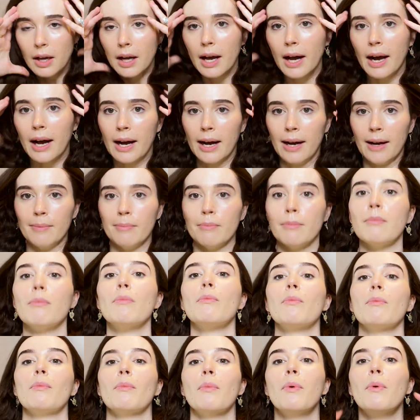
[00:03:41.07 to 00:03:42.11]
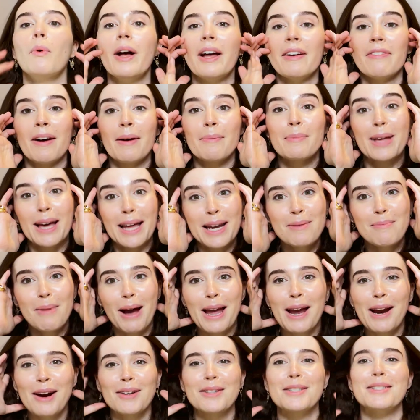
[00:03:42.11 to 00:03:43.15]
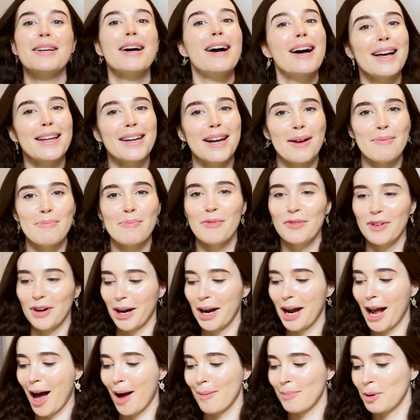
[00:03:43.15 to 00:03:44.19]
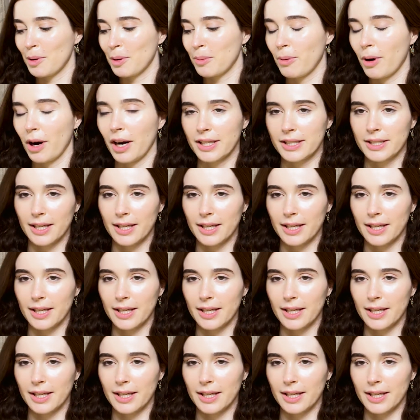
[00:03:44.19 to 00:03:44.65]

If I'm getting my hair done, I'm very happy with products.